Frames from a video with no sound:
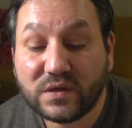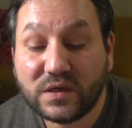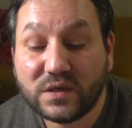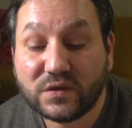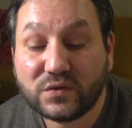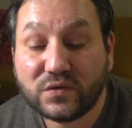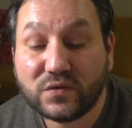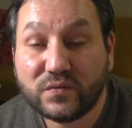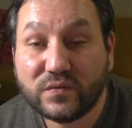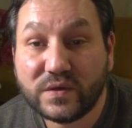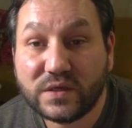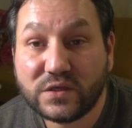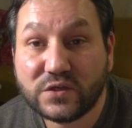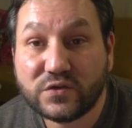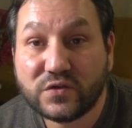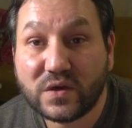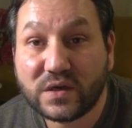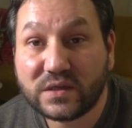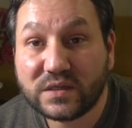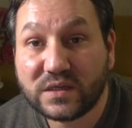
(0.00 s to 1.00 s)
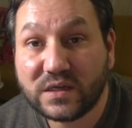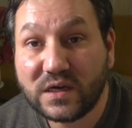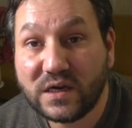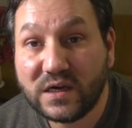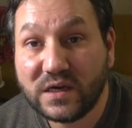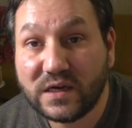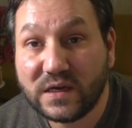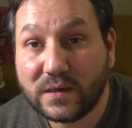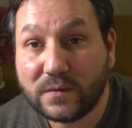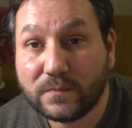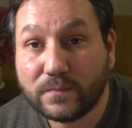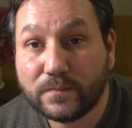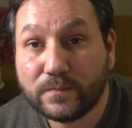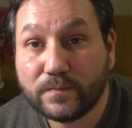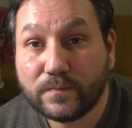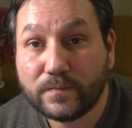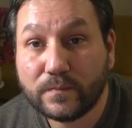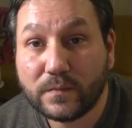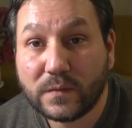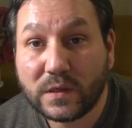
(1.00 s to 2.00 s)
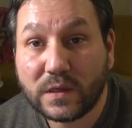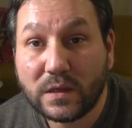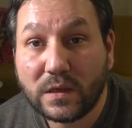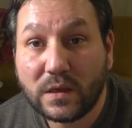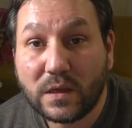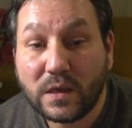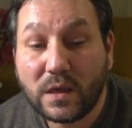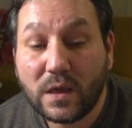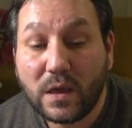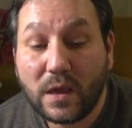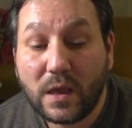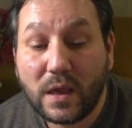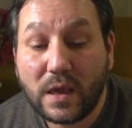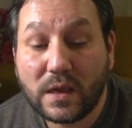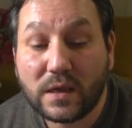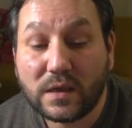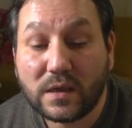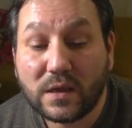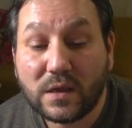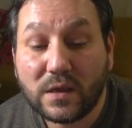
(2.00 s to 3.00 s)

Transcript: into which you are turning? A.